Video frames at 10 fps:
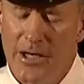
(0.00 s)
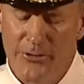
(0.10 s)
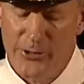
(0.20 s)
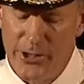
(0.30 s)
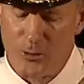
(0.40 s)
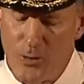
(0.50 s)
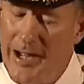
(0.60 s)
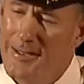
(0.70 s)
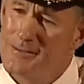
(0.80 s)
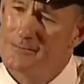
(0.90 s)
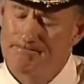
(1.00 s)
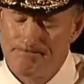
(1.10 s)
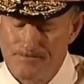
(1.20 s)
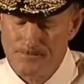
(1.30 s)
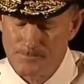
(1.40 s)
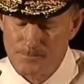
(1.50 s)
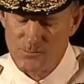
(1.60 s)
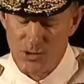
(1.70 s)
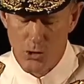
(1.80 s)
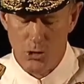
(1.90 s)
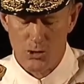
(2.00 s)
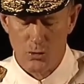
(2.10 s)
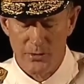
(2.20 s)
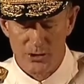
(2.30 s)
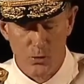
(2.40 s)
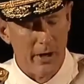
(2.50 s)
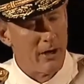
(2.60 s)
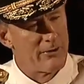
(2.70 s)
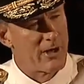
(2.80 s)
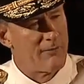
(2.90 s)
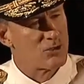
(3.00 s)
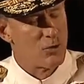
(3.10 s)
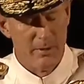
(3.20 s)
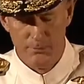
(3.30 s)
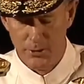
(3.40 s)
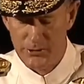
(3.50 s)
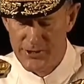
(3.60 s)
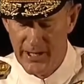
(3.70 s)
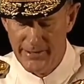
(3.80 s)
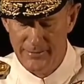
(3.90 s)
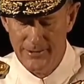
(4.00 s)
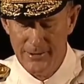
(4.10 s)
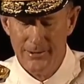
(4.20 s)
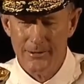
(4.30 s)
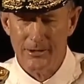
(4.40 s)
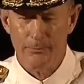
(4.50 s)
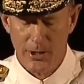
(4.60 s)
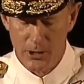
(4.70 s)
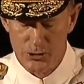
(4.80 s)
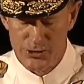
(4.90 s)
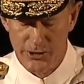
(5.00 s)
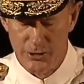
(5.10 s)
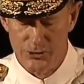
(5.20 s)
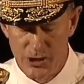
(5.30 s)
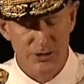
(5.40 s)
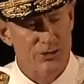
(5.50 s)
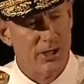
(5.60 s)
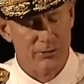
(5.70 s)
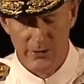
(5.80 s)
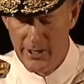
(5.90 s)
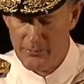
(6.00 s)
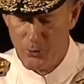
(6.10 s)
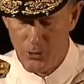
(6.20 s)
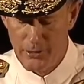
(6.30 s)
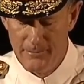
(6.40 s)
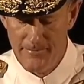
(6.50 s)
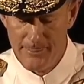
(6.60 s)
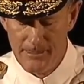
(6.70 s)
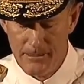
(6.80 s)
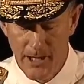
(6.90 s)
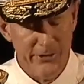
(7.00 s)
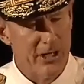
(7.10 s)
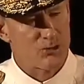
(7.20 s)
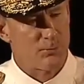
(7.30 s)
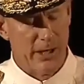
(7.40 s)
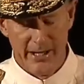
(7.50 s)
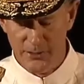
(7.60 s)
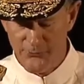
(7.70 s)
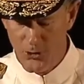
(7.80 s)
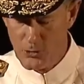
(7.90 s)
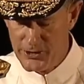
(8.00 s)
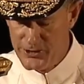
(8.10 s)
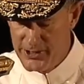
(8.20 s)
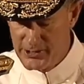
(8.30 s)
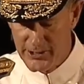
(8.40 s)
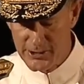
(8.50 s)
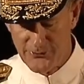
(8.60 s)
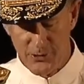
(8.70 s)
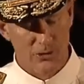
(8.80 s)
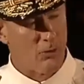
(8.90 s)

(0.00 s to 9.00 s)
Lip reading: If you did it right, the corners would be square, the covers would be pulled tight, the pillow centered just under the headboard, and the extra blanket folded neatly at the foot of the